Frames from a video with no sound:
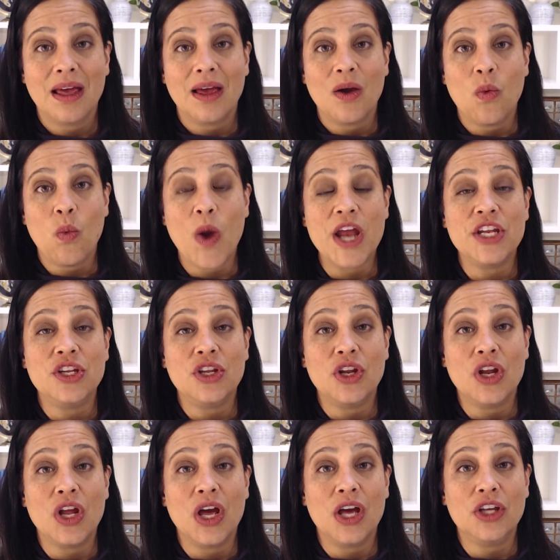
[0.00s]
When
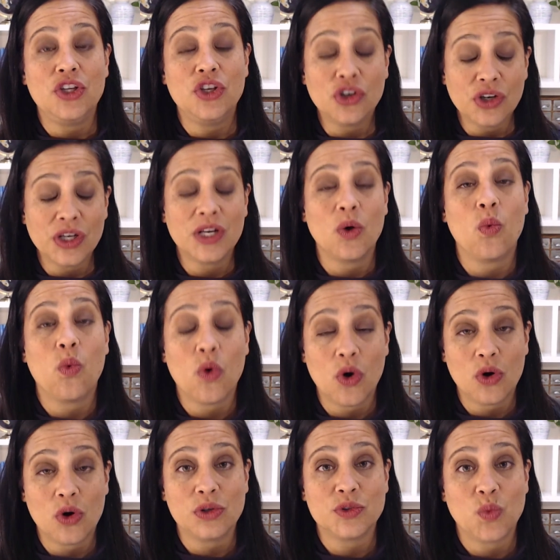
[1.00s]
you're in a
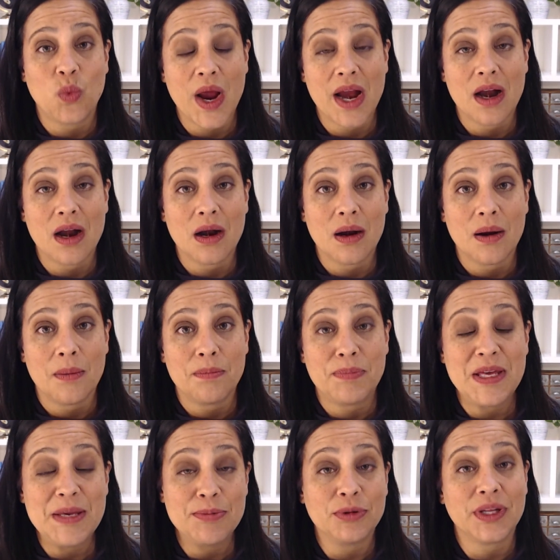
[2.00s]
world where
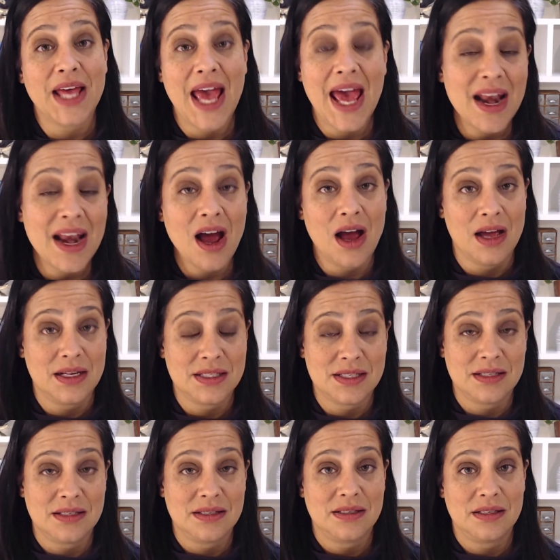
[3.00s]
people cannot
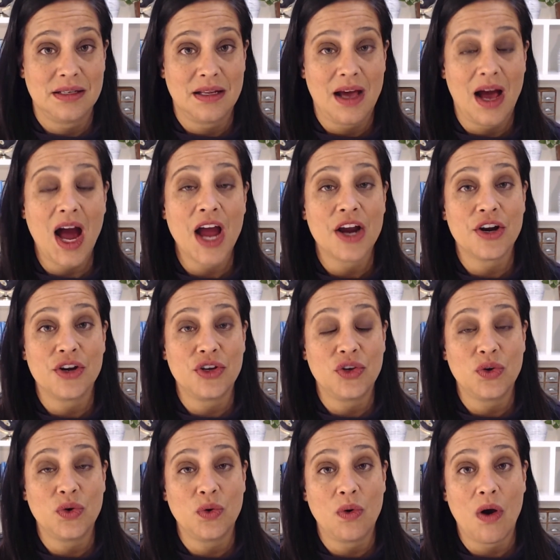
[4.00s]
hire
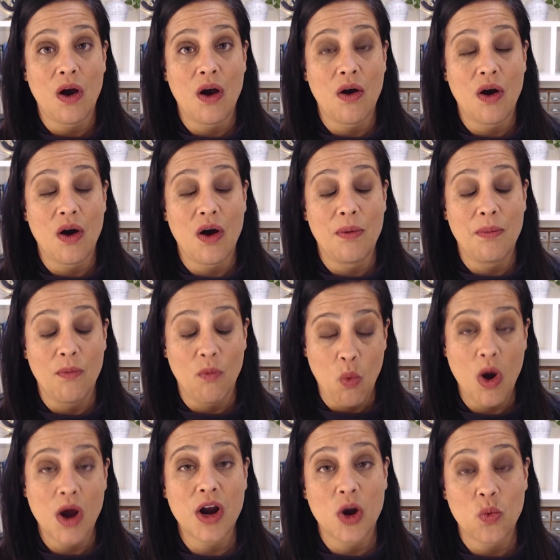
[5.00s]
you
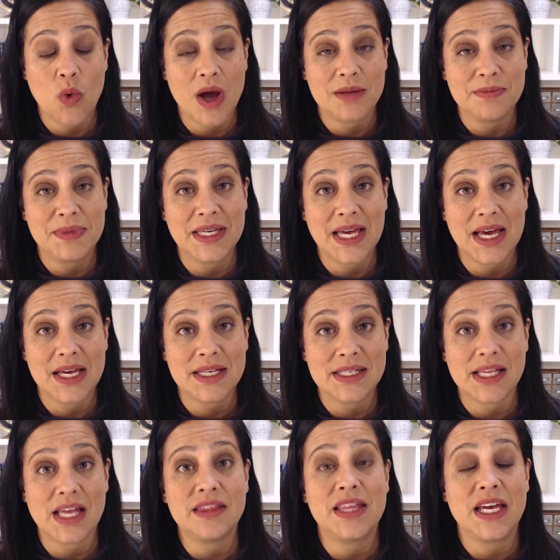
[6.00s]
one-on-one
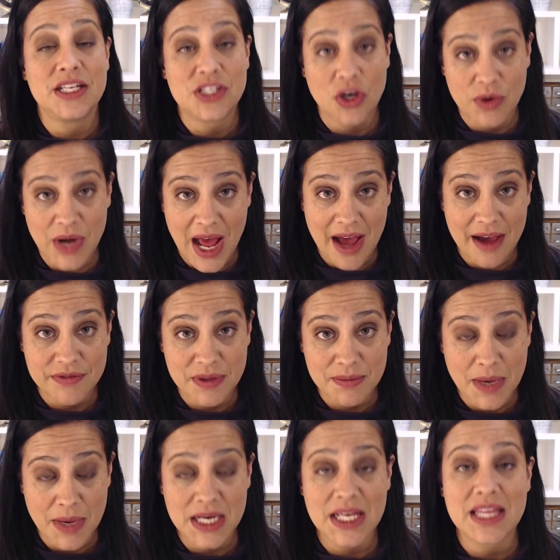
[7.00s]
because they don't have the
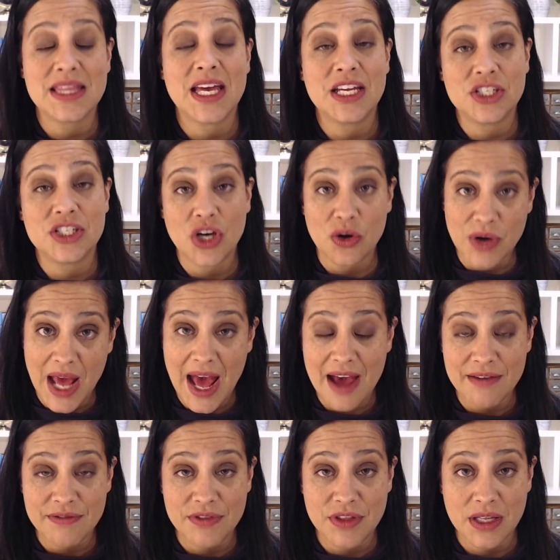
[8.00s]
money, they don't
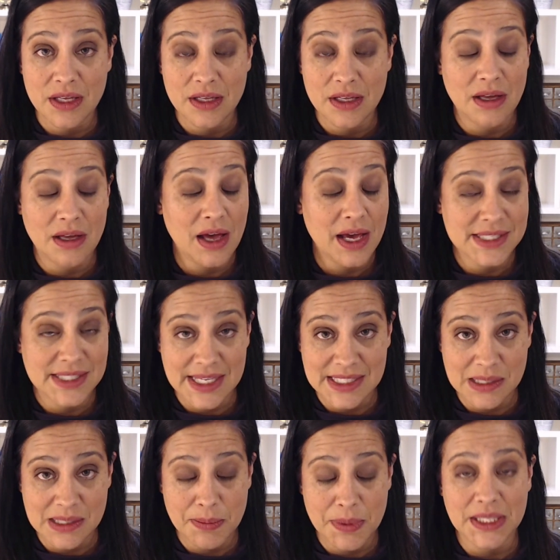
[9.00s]
have the
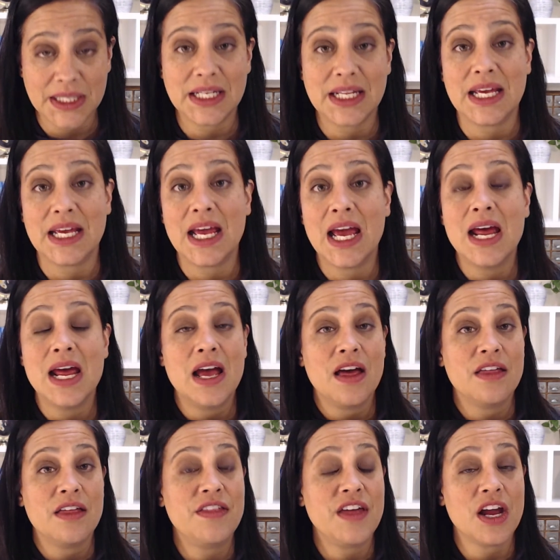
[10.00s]
accessibility,
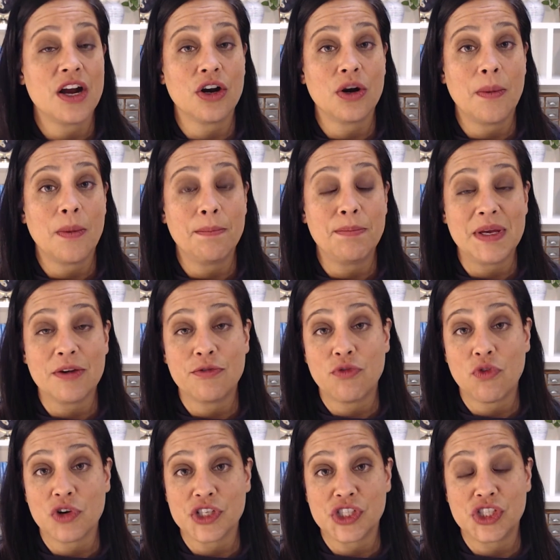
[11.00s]
they're being
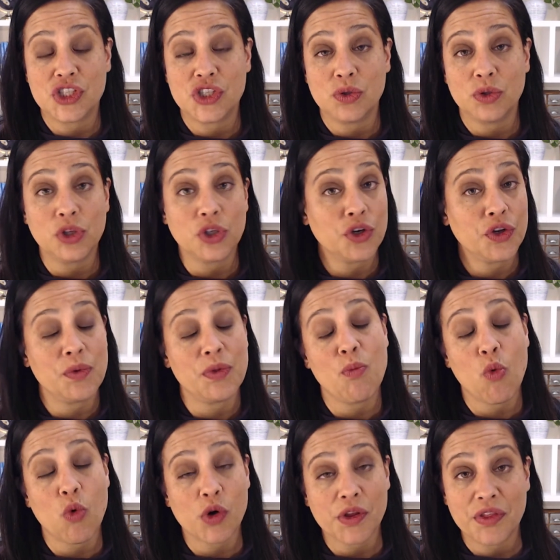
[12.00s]
forced to learn
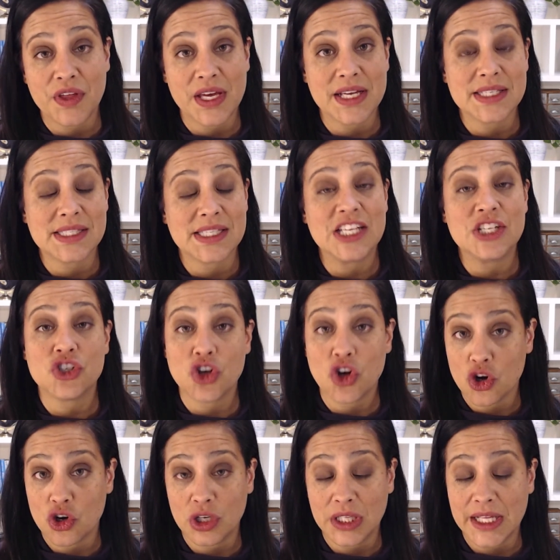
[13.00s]
more things
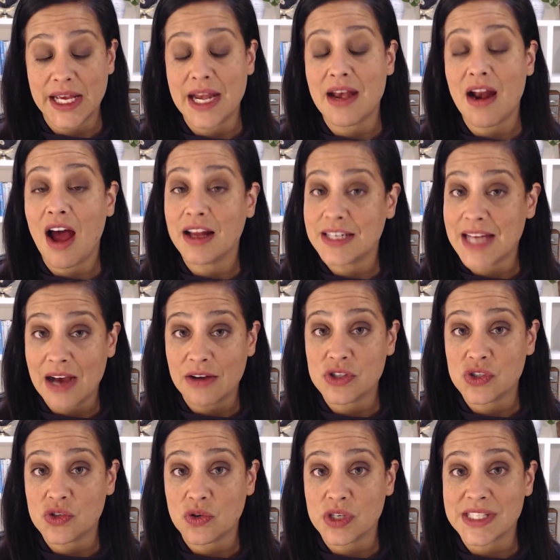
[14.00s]
internally, not
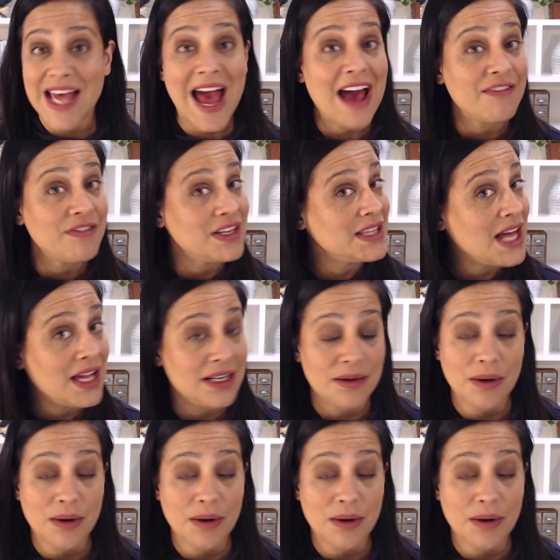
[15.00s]
outsource, having that